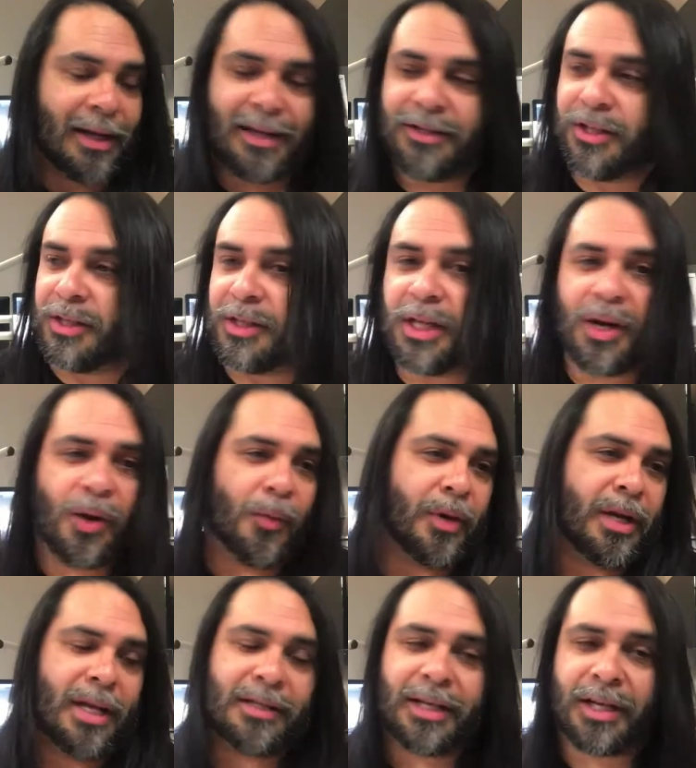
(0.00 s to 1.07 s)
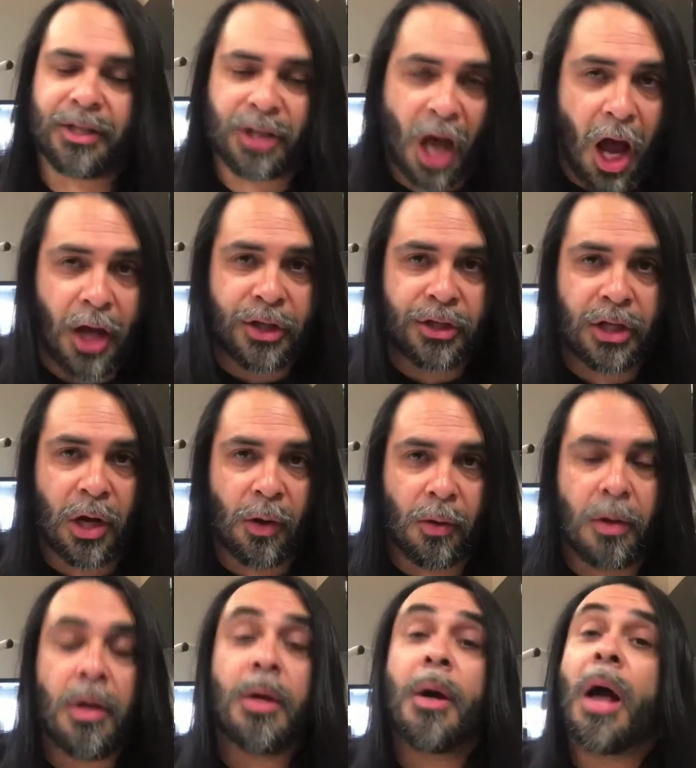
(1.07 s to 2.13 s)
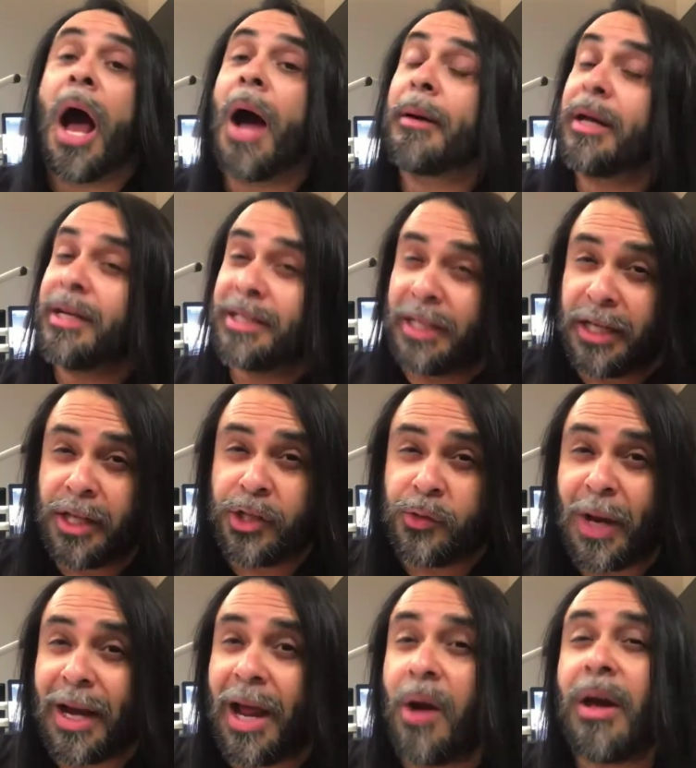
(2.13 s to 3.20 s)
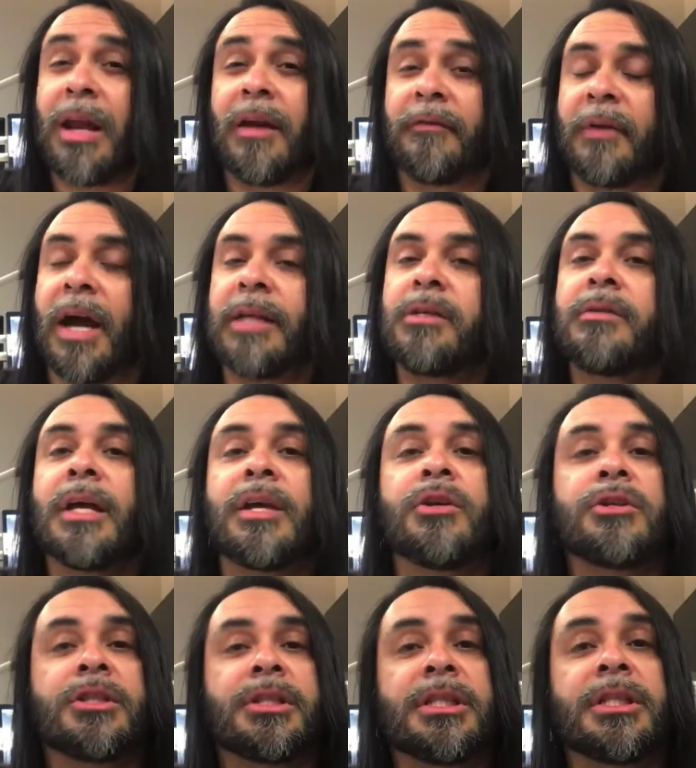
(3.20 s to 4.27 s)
it's just, where it's like a talk show. I'm going to tell you this right now and advise you that you should